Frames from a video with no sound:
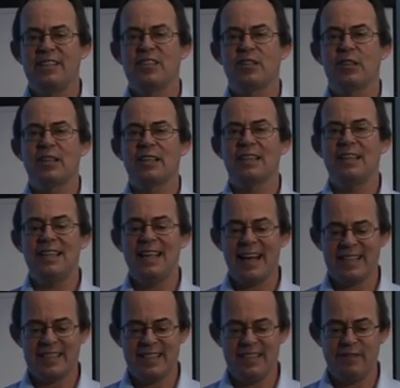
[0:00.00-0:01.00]
to
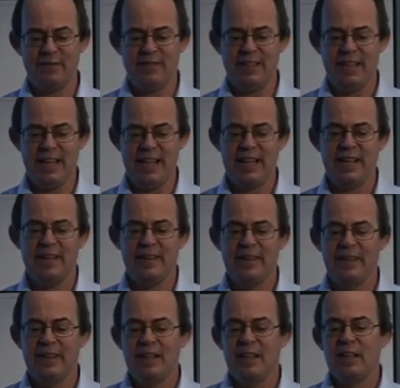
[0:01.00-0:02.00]
collectively
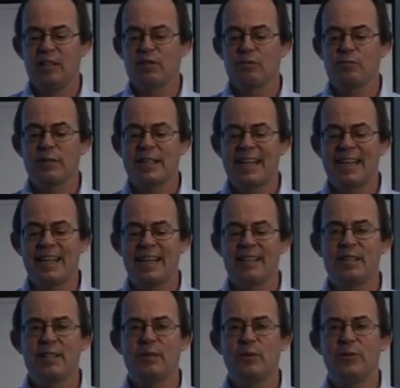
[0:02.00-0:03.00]
to
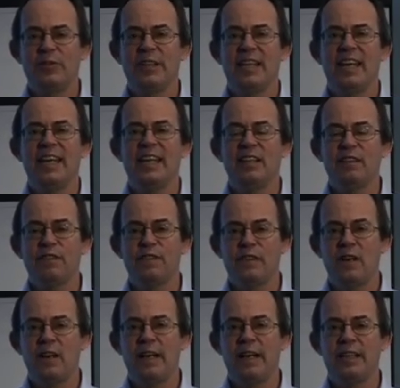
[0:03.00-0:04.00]
rekindle the inner
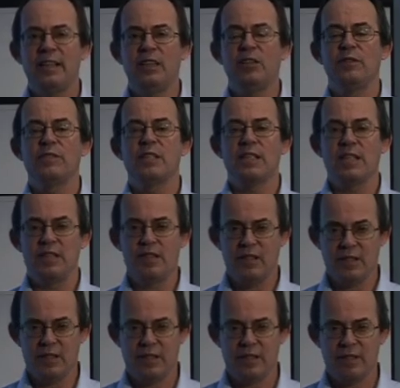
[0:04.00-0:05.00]
fire of
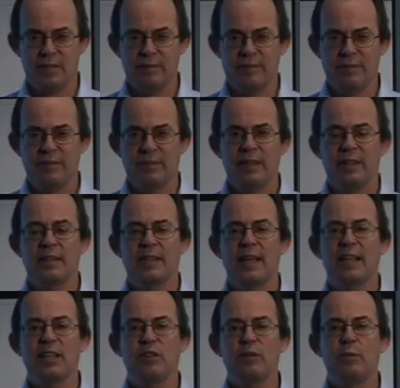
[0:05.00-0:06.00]
teachers.
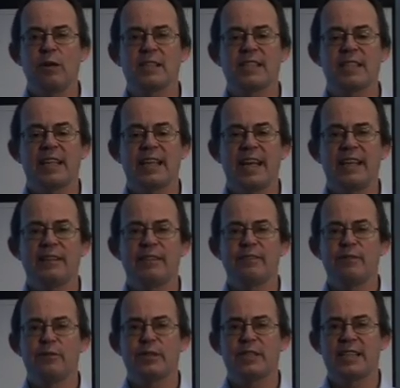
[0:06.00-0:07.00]
Thank you once again
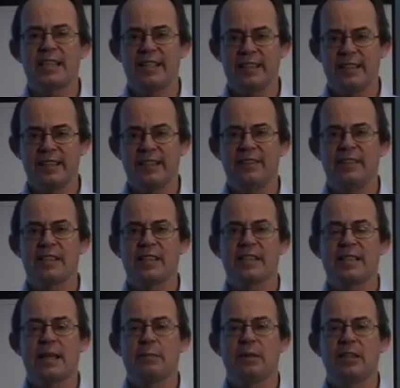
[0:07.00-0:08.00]
for attending this
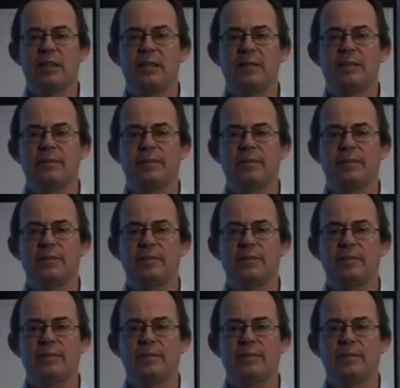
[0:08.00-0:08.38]
seminar.